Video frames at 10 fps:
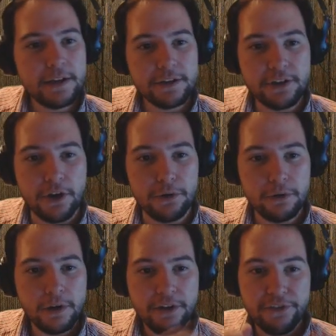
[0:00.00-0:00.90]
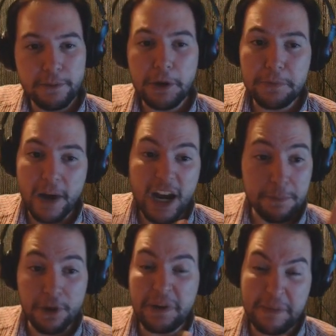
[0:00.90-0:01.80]
So for the most part, I
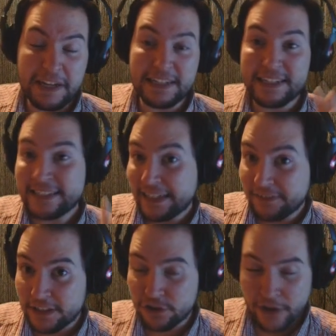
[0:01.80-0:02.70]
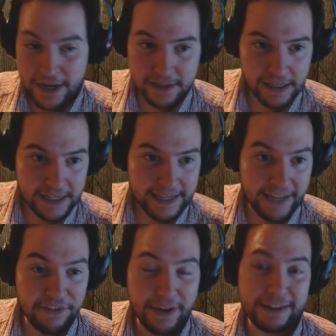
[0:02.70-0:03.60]
put him in as a safety strat.
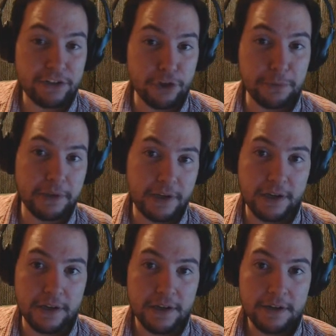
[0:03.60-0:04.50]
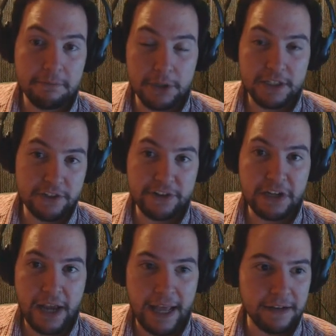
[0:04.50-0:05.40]
If you get a duplicate muster in
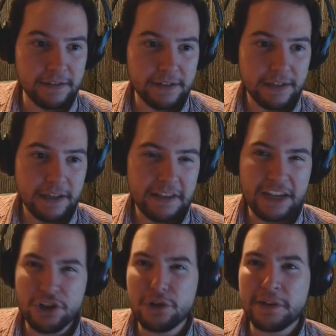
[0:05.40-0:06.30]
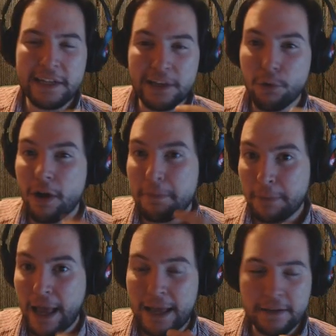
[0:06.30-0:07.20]
your hand, that's usually quite
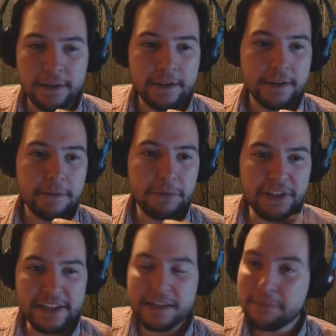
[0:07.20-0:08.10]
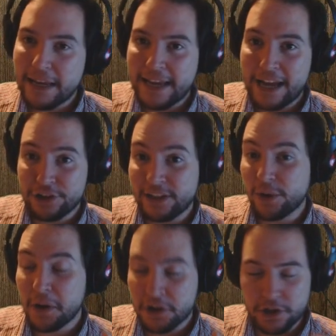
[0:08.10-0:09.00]
bad, but this can make it actually
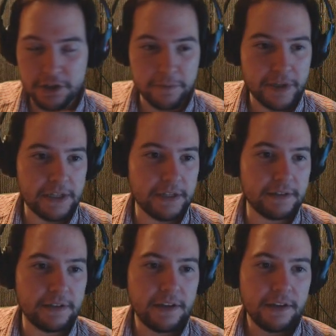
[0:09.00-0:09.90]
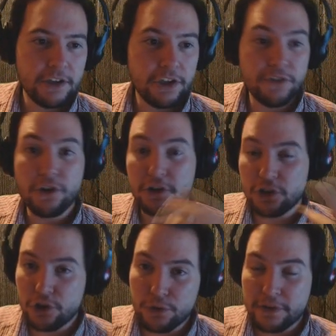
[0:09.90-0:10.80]
quite good because you've got
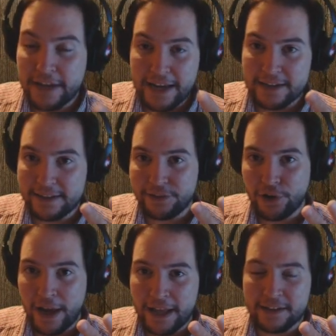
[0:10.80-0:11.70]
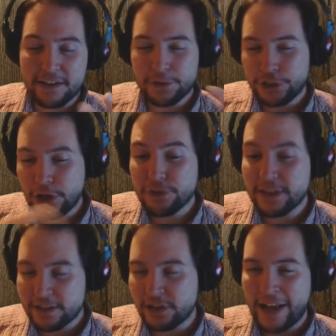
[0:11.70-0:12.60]
2 Neckers in your hand, which I don't
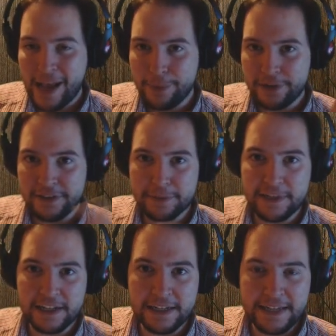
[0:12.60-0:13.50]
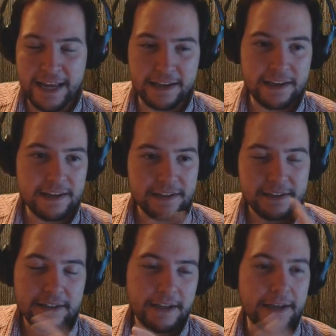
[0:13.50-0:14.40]
think is going to happen in this particular deck,
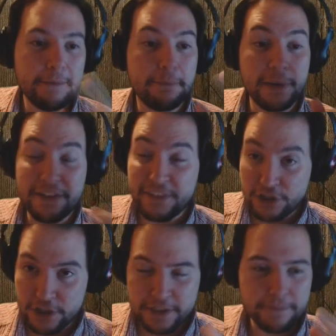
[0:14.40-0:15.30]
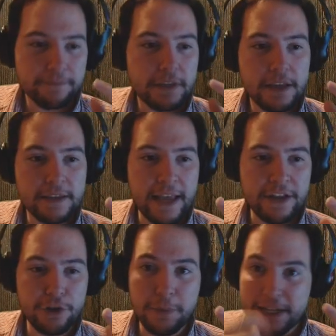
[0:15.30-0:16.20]
but if it does,
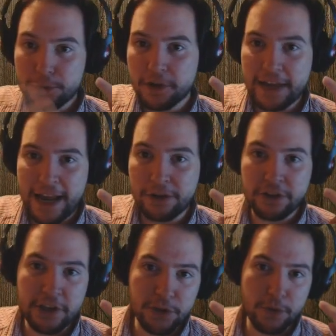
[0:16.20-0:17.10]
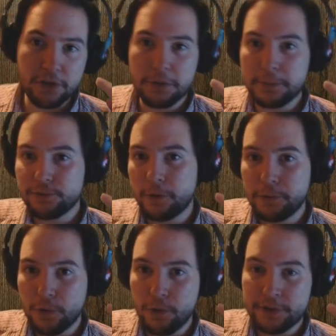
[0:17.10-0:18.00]
then you place one down and the other one comes from
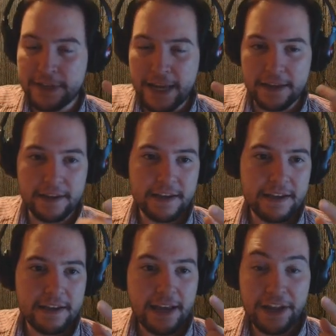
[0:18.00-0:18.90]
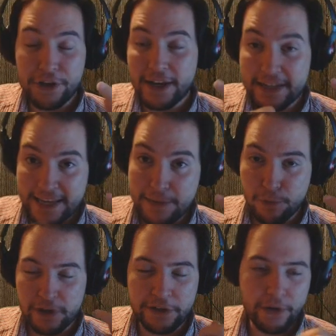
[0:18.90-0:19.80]
your deck and you get to keep
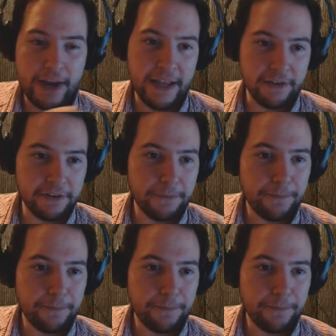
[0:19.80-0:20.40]
one in your hand.